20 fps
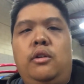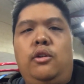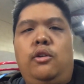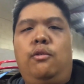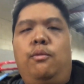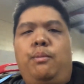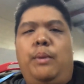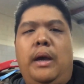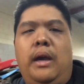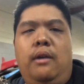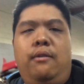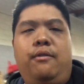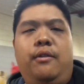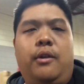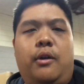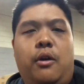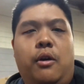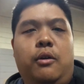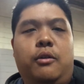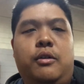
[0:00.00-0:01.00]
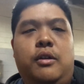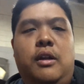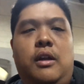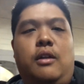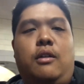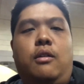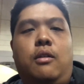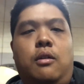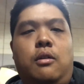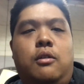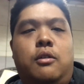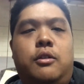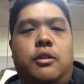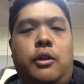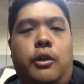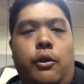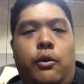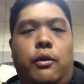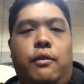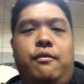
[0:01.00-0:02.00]
you've paid for the content,
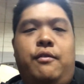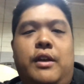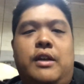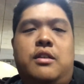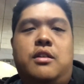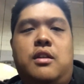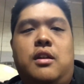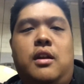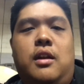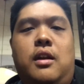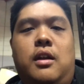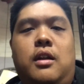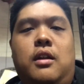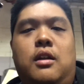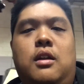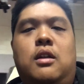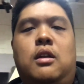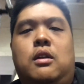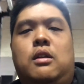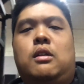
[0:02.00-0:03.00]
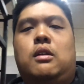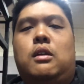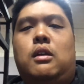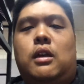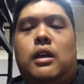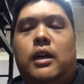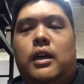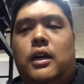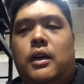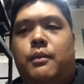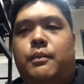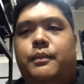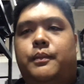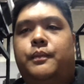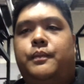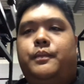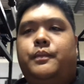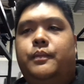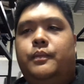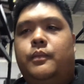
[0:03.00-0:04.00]
so you're invested in it. Um,
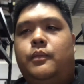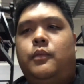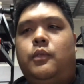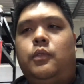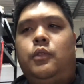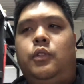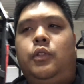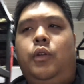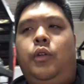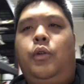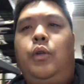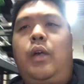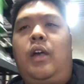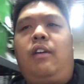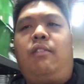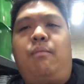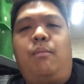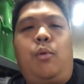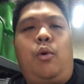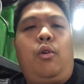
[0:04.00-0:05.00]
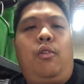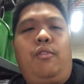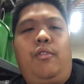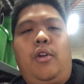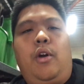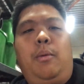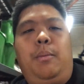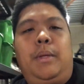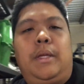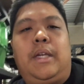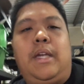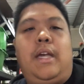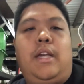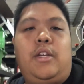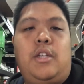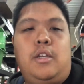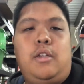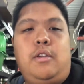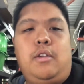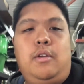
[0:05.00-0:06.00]
so you have more of an
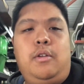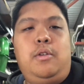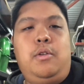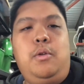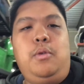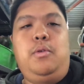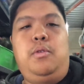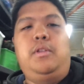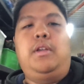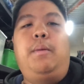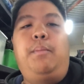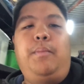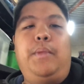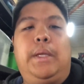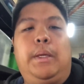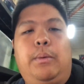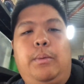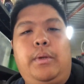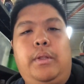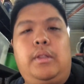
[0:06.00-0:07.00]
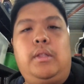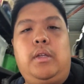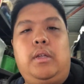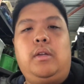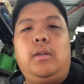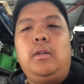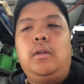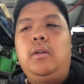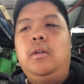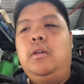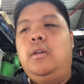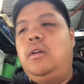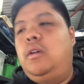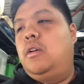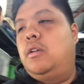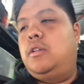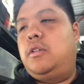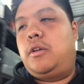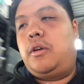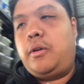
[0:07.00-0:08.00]
obligation to do something with it.
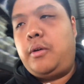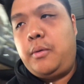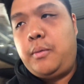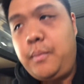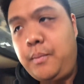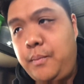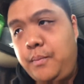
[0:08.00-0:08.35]
So